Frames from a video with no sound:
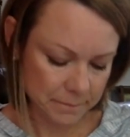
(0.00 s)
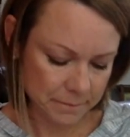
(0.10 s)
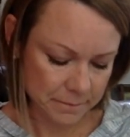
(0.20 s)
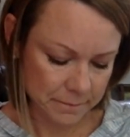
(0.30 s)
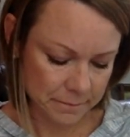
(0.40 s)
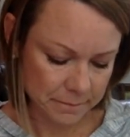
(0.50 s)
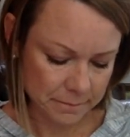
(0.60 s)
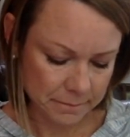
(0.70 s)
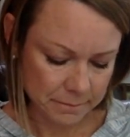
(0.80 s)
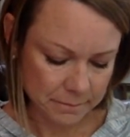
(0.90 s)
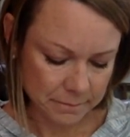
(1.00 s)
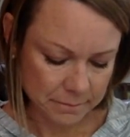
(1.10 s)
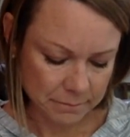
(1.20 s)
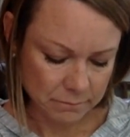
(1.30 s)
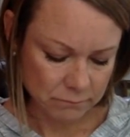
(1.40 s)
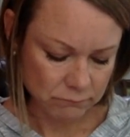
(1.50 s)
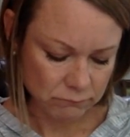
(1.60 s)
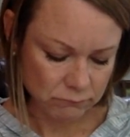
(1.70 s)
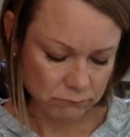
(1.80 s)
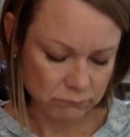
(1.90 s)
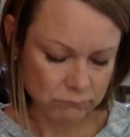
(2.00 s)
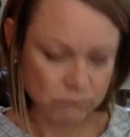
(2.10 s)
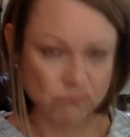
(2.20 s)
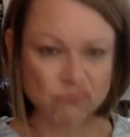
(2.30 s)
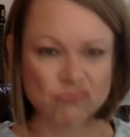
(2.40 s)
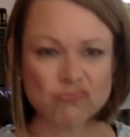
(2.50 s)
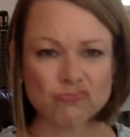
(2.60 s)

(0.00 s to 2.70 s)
Nothing is said.